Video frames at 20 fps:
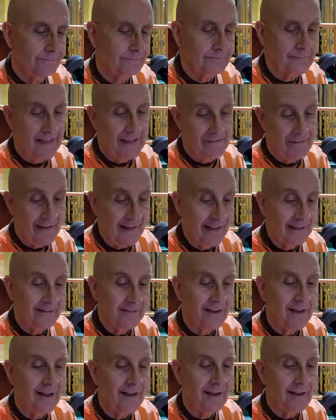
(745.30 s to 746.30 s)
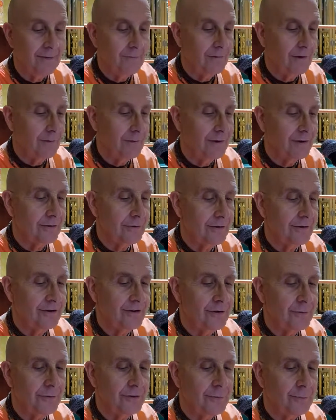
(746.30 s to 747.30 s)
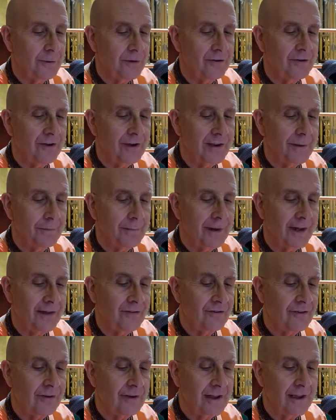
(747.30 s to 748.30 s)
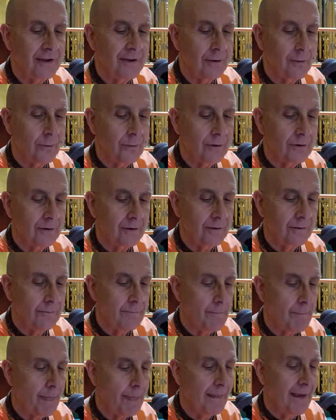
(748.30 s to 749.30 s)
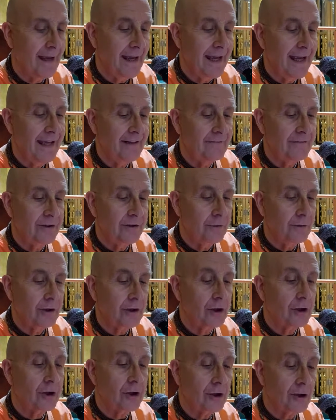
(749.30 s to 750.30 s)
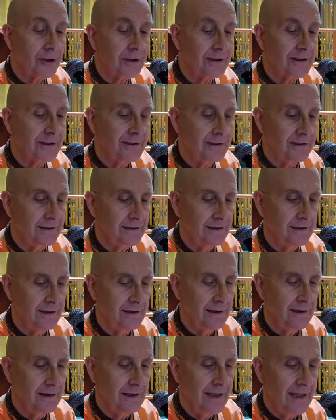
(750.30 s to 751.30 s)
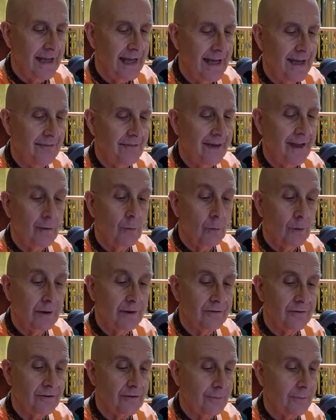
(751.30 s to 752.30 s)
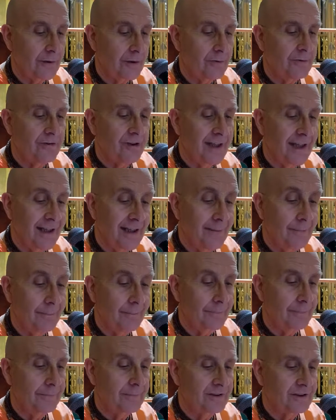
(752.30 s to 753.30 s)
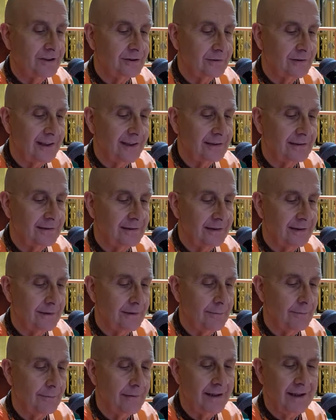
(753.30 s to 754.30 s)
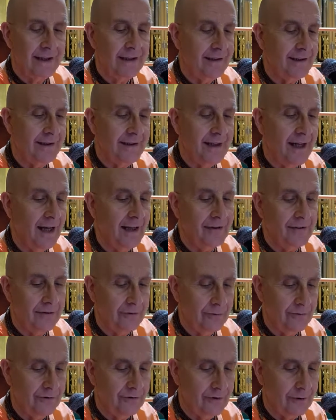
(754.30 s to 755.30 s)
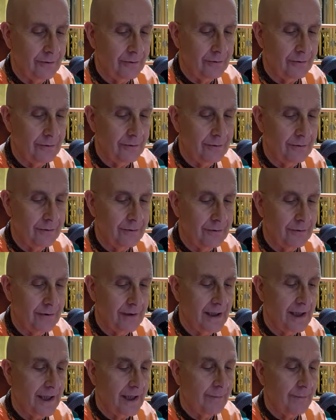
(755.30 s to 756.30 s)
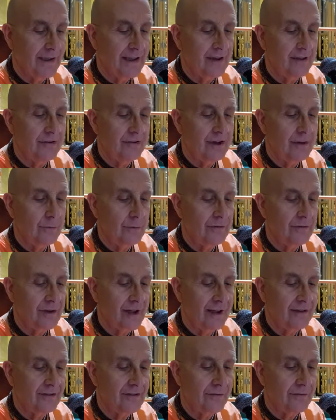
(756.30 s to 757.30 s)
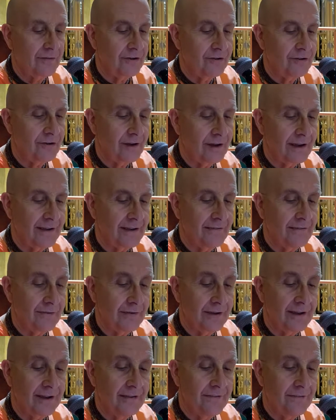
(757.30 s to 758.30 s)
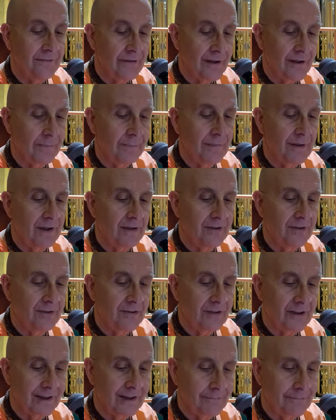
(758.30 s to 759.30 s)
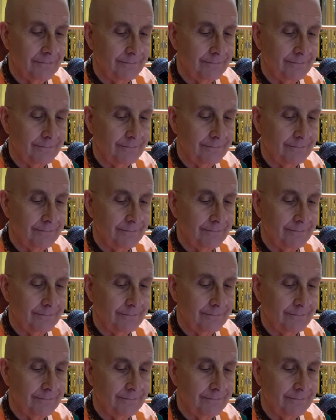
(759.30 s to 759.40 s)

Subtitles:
At that time, Lord Krishna was personally present in the world, and Vidura could have at once approached him directly, but he did not do so because he was not sufficiently freed from sin.